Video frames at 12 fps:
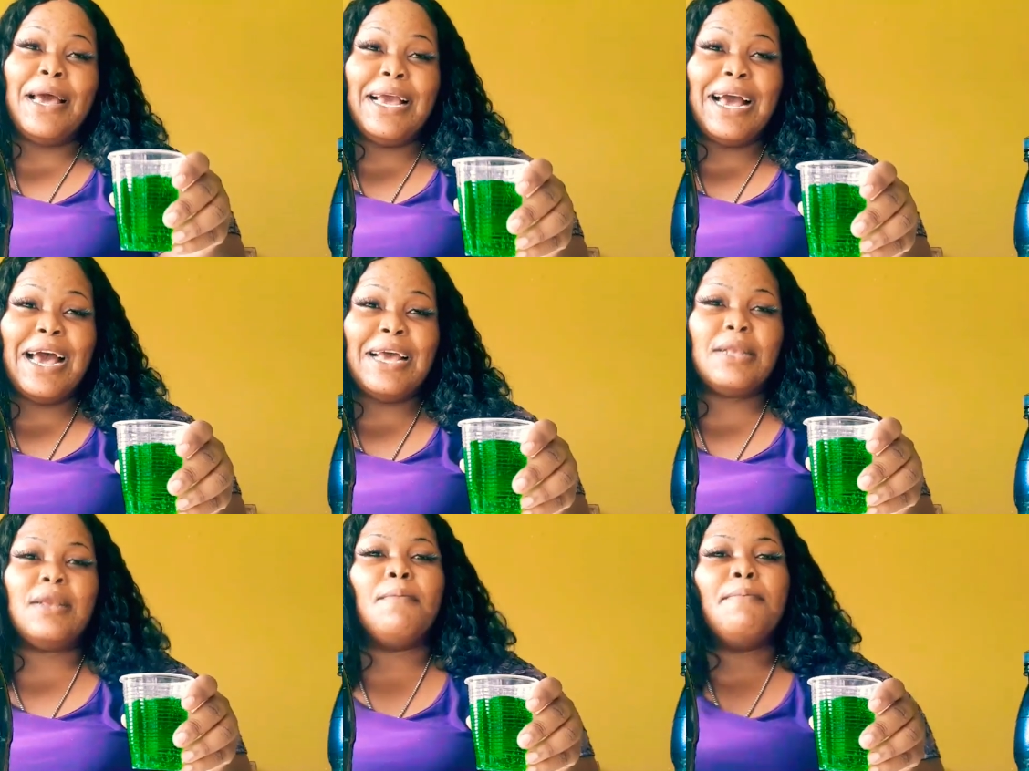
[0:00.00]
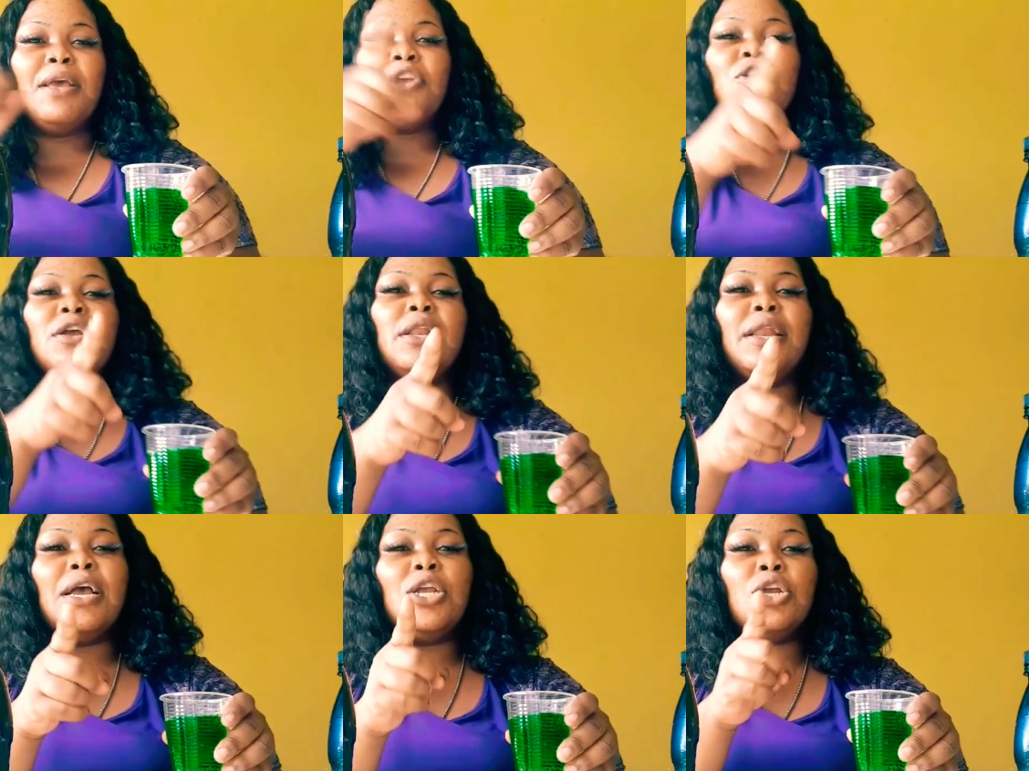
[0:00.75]
Bye guys, make sure
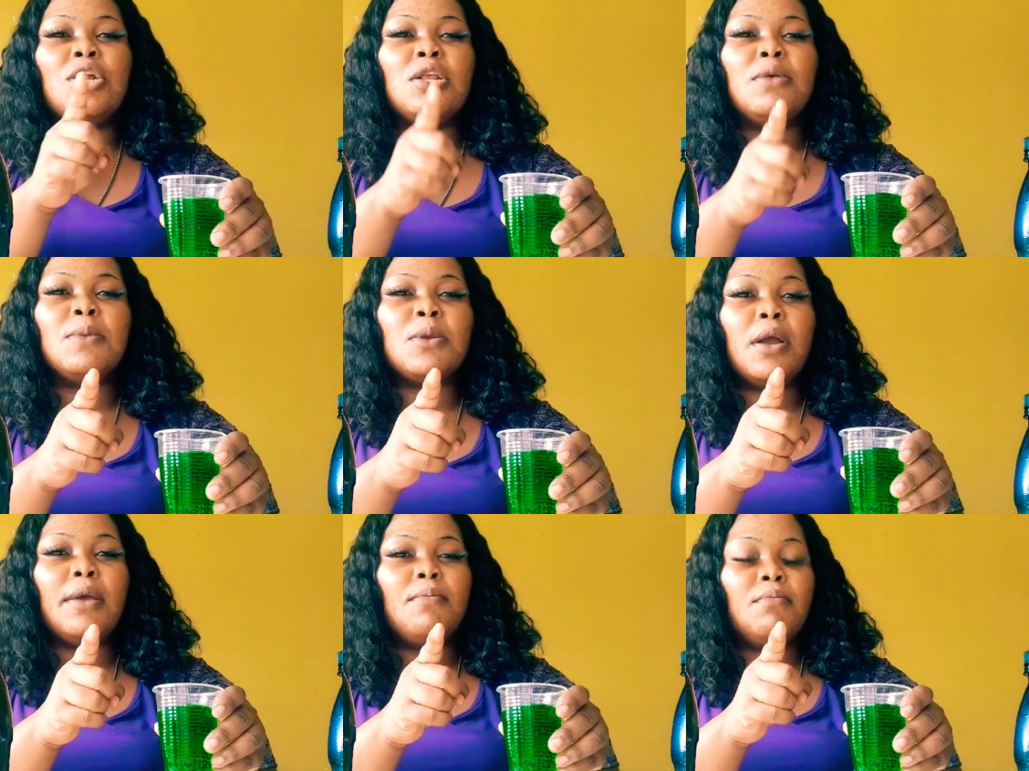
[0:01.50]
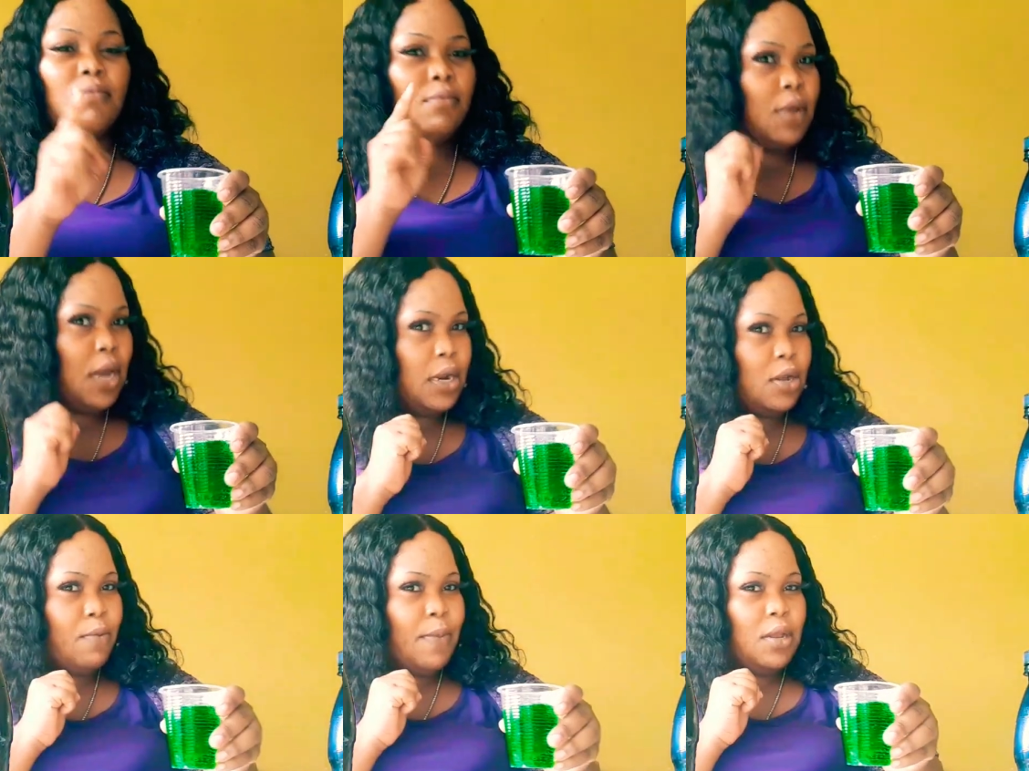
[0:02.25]
you like, share, subscribe
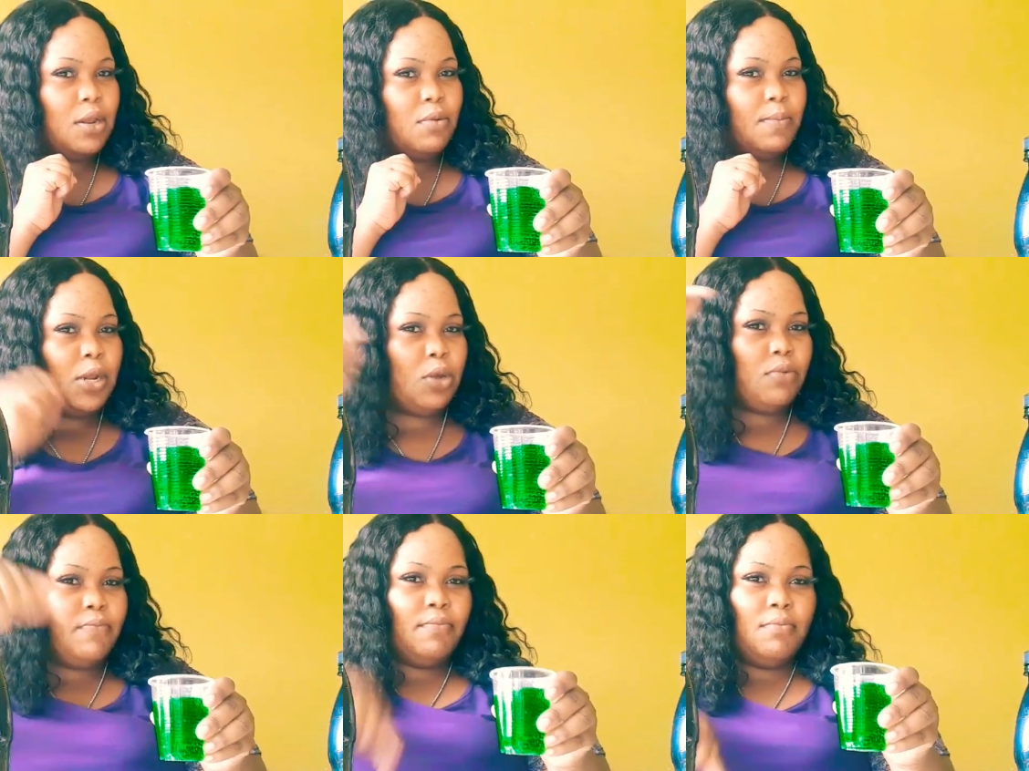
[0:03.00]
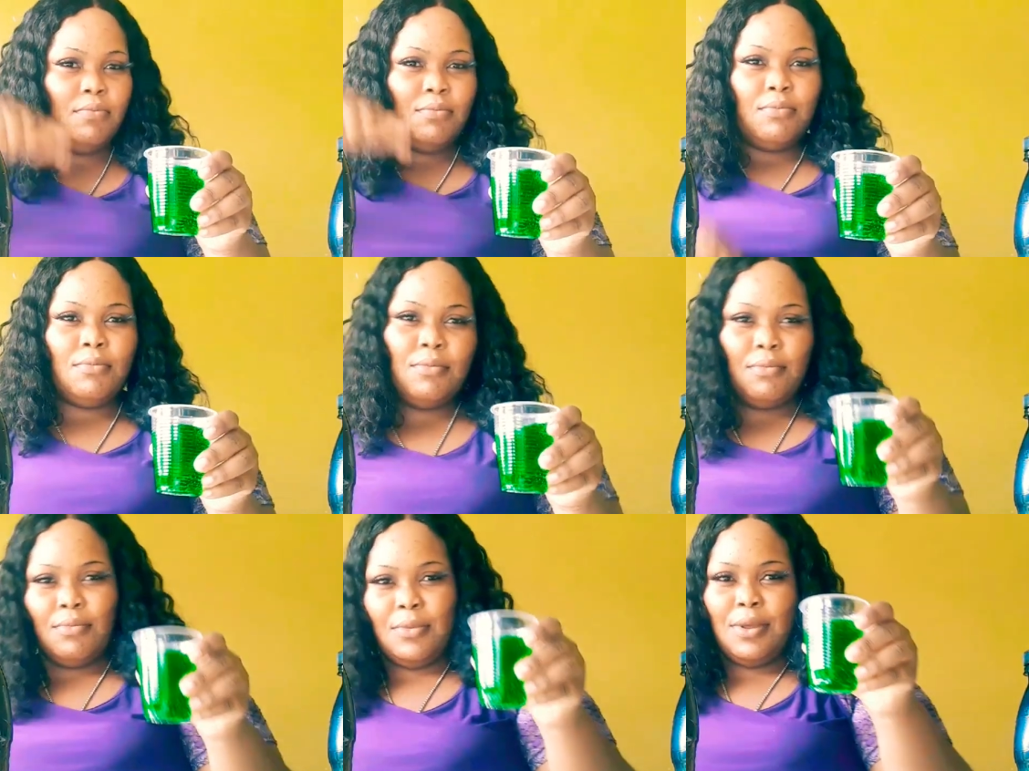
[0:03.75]
and comment down below.
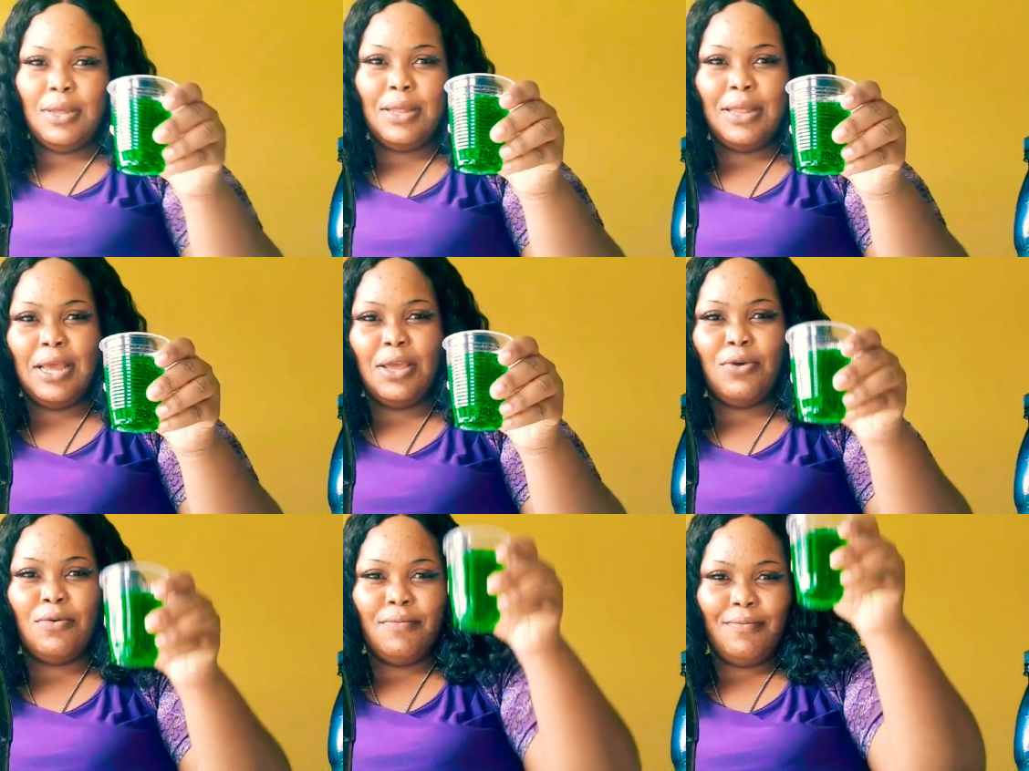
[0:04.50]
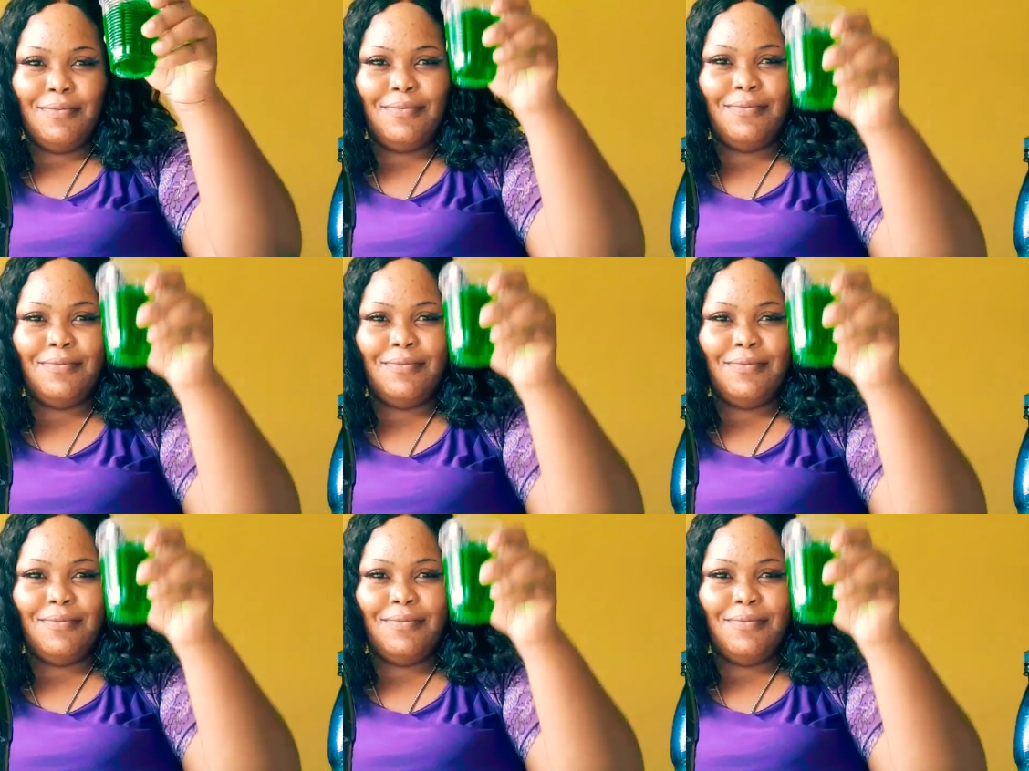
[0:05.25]
Thank you.